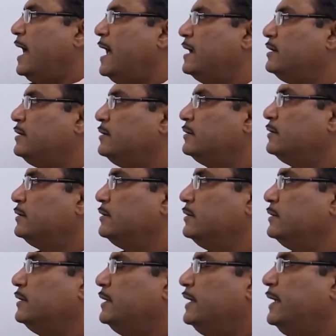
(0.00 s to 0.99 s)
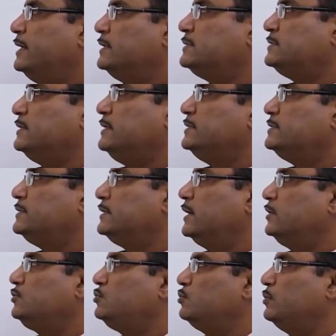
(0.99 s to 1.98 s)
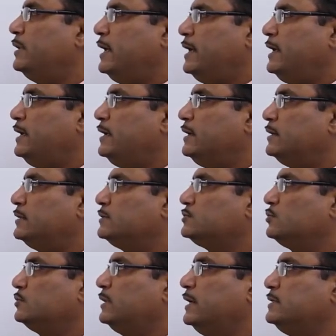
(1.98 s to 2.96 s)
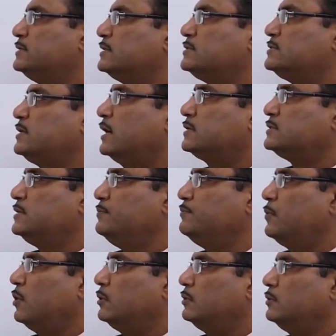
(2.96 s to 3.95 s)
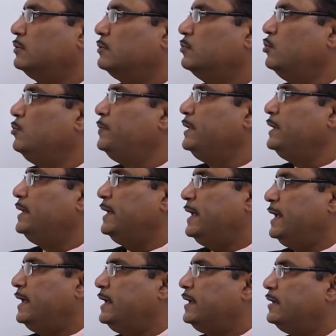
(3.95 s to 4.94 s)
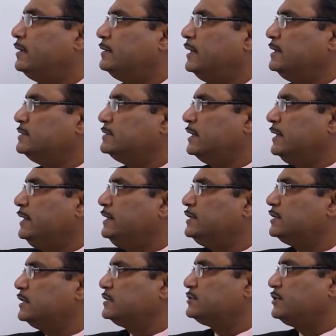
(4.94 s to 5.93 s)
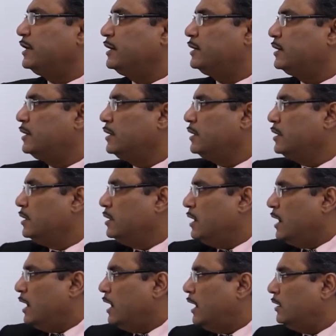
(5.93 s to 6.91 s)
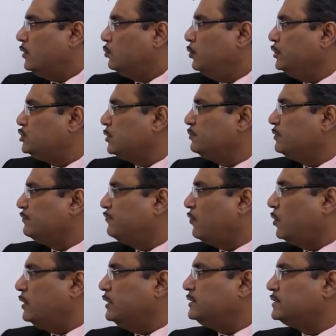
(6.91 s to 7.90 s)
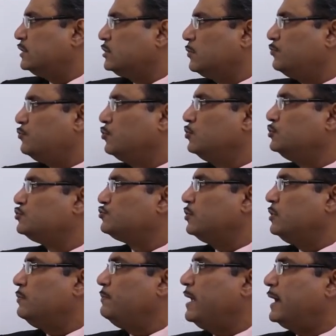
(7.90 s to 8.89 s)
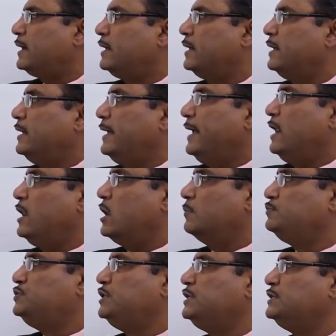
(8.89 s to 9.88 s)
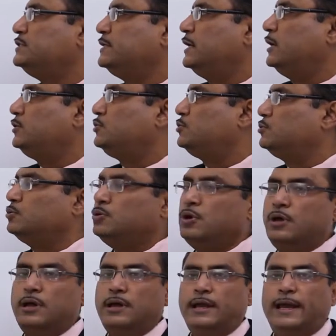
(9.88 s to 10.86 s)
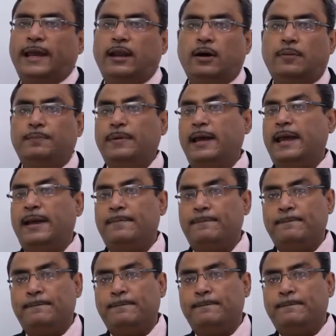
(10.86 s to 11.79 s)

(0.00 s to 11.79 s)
and S is equal to A so that is a start symbol will be A that is the initial state and which of the following set of rules will make L of G is equal to L of M.